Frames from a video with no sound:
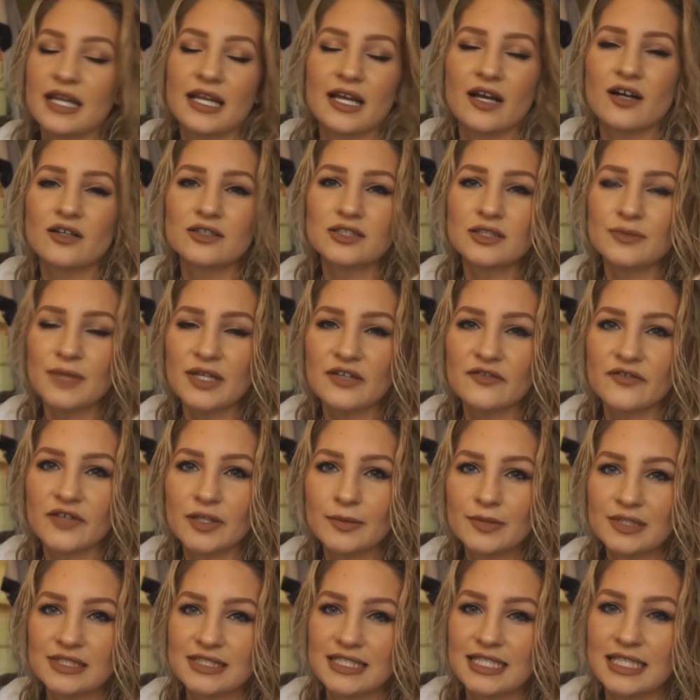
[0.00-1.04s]
and I also might
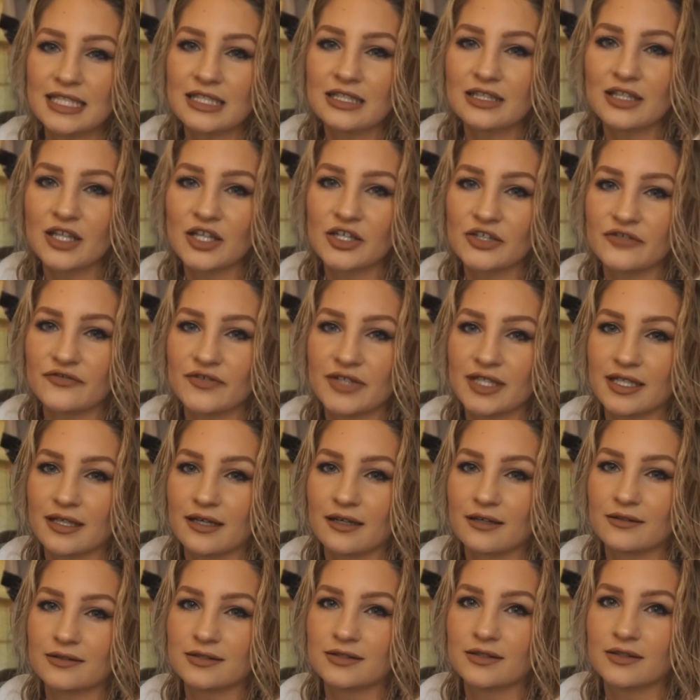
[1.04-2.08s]
film a declutter
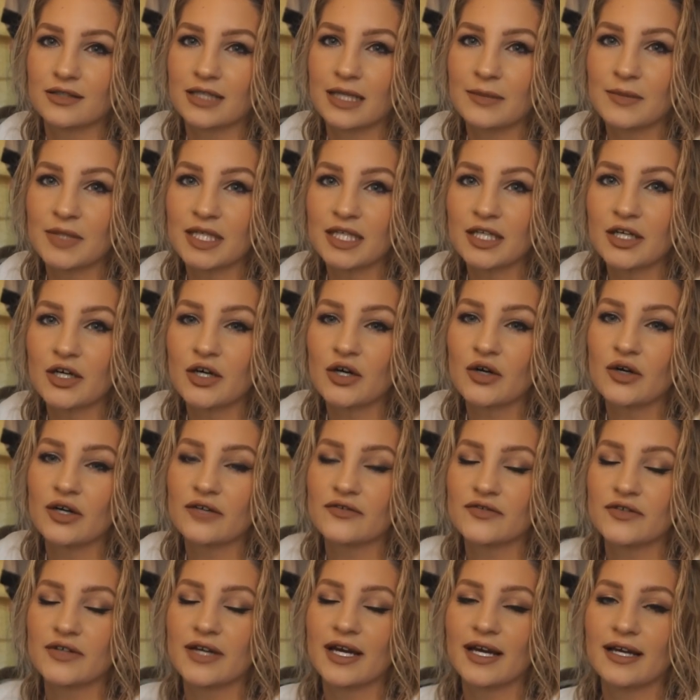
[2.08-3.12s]
video, so let me know
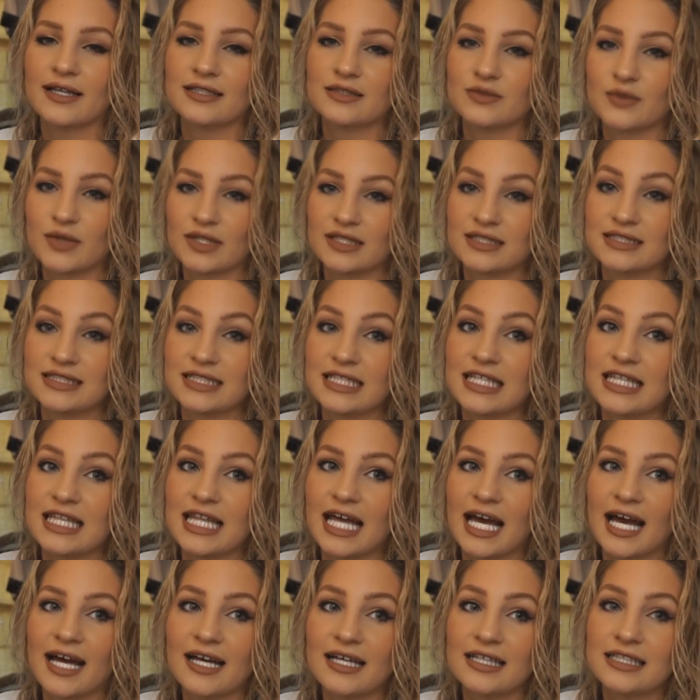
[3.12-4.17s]
if you guys want to see
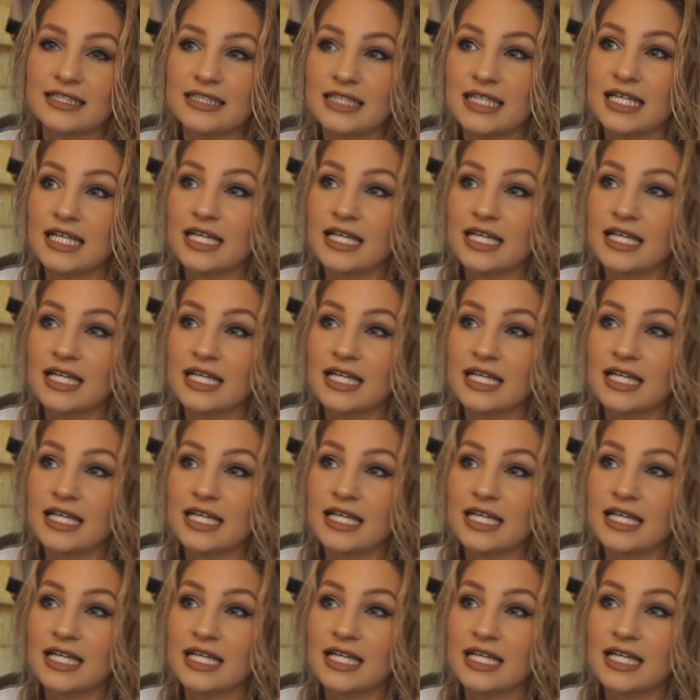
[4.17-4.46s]
that,